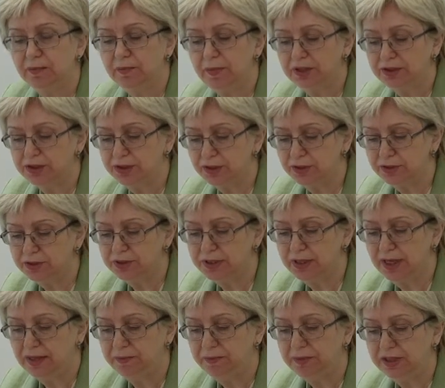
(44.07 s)
but use
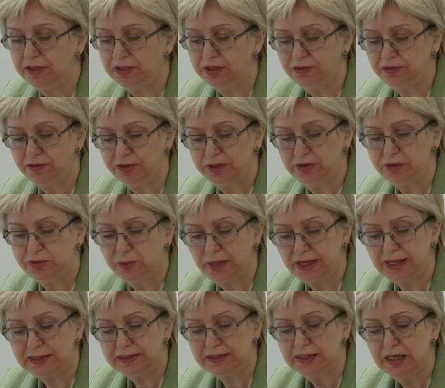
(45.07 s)
them in different
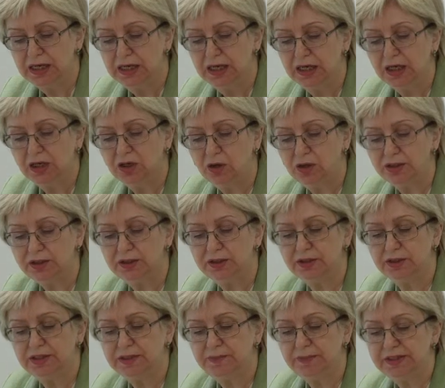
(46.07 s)
ways according
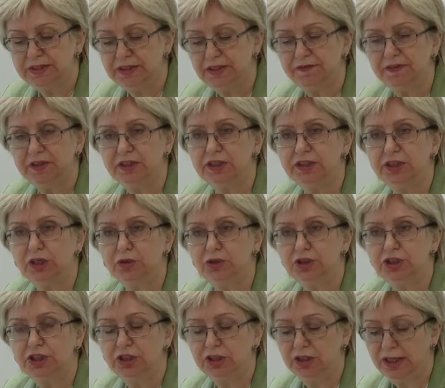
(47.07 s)
to specific
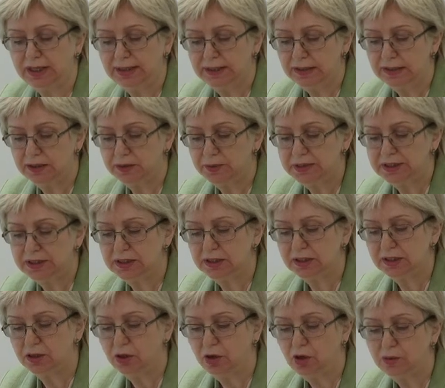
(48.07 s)
social and
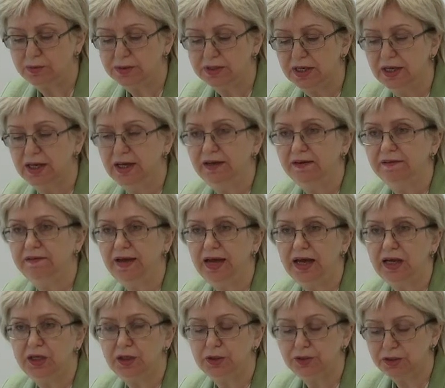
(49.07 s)
linguistic norms,
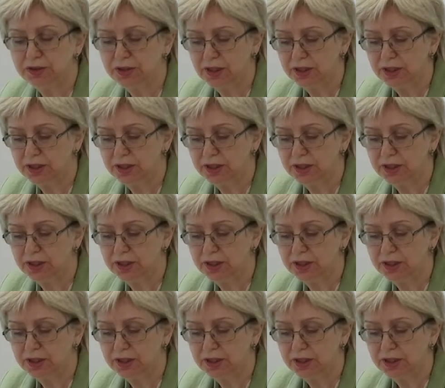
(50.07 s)
values,